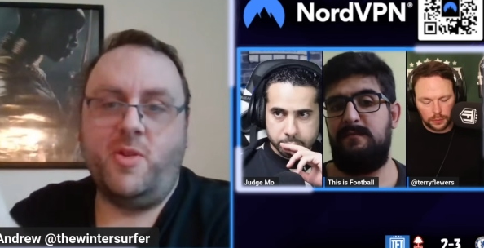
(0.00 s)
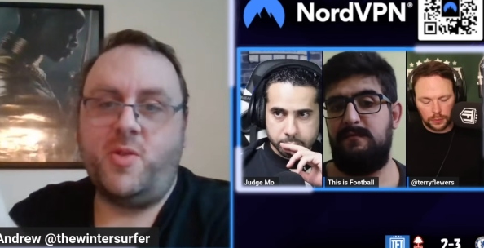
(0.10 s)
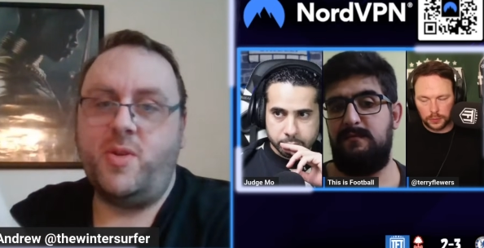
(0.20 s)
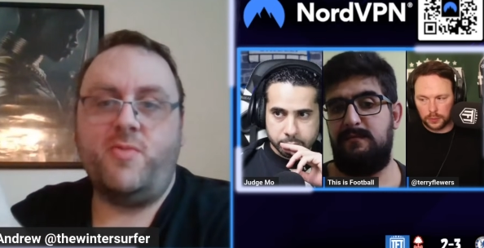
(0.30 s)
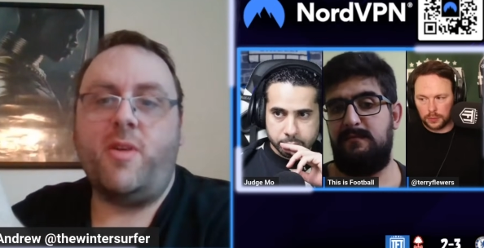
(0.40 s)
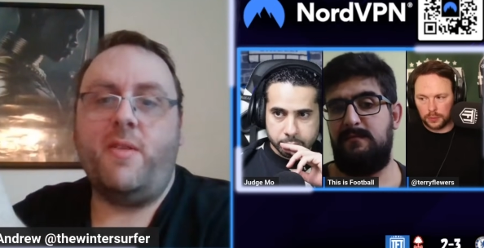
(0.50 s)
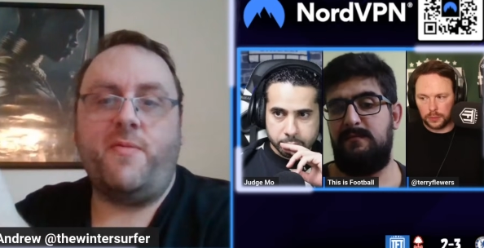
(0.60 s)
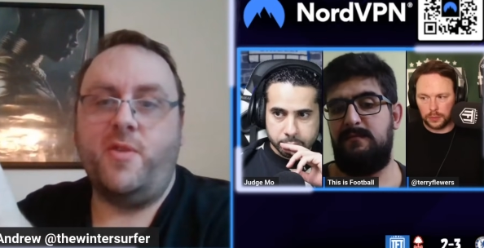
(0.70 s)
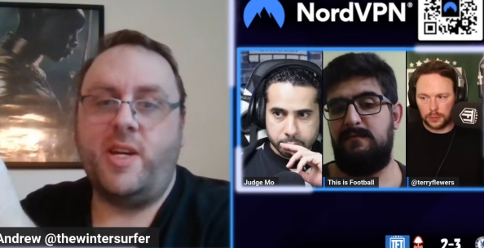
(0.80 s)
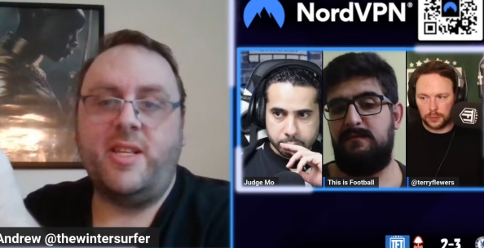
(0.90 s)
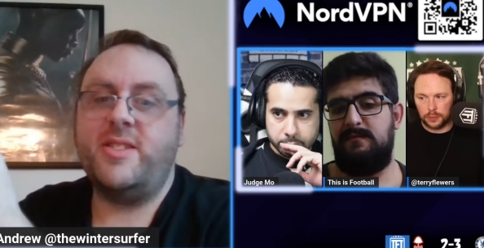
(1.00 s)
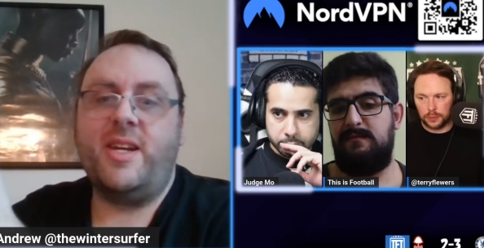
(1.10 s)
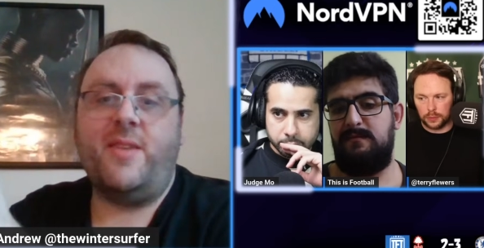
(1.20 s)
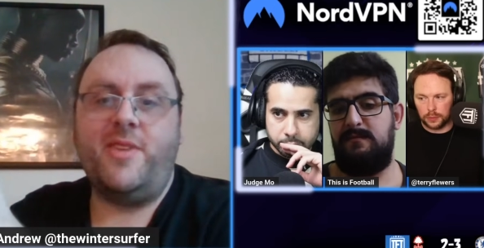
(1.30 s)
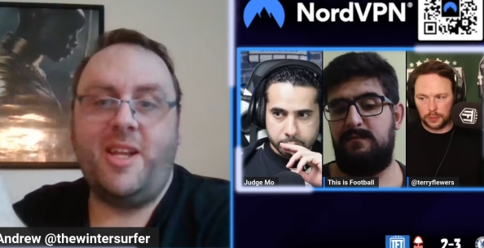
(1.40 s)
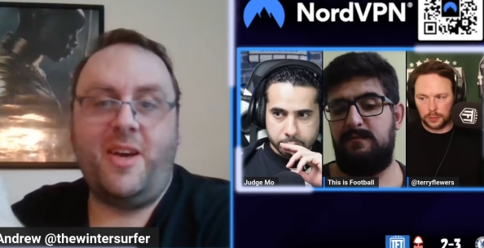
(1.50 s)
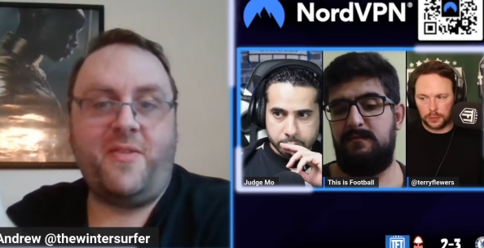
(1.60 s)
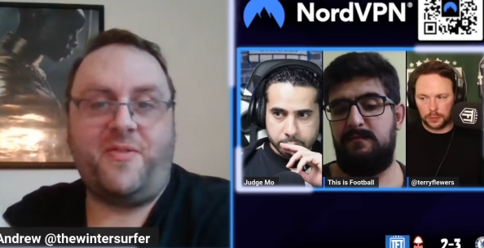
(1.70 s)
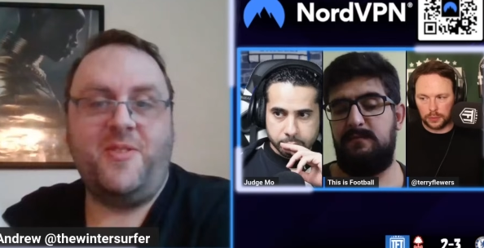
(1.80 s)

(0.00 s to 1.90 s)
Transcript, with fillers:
Speaker 1: onto his right foot? He doesn't have a left